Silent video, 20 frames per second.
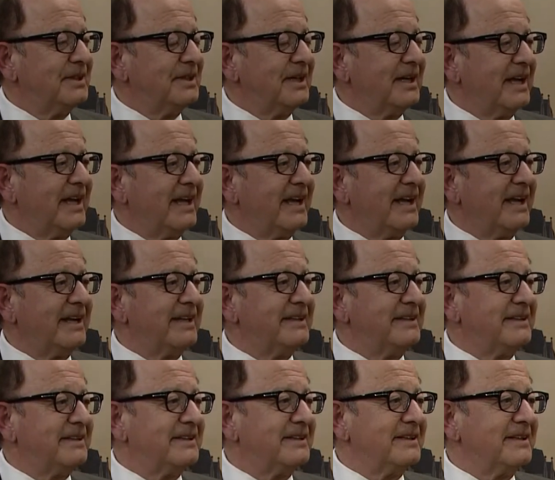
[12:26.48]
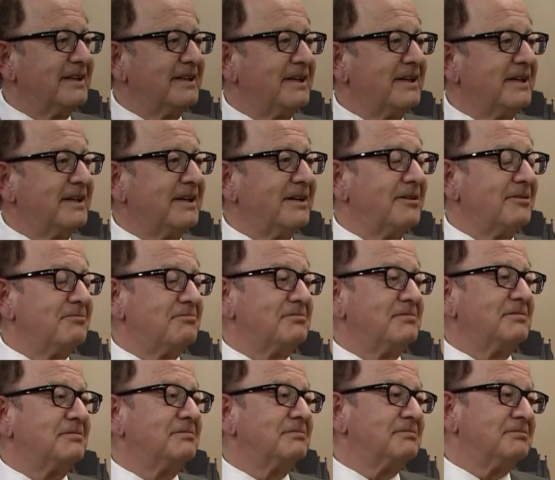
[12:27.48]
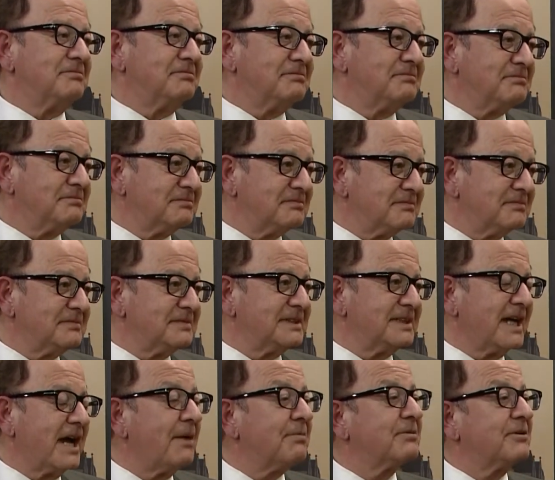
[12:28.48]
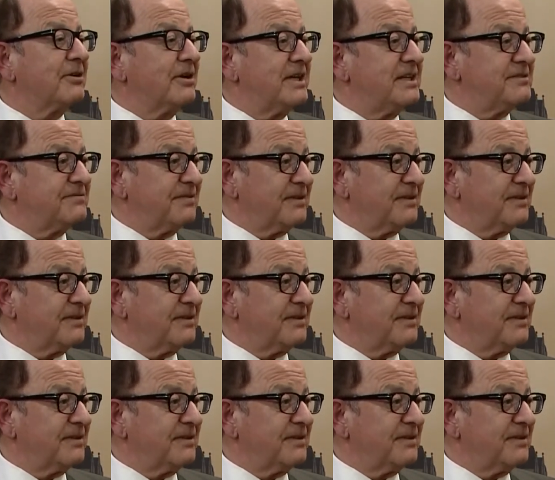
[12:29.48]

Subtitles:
And the upgrades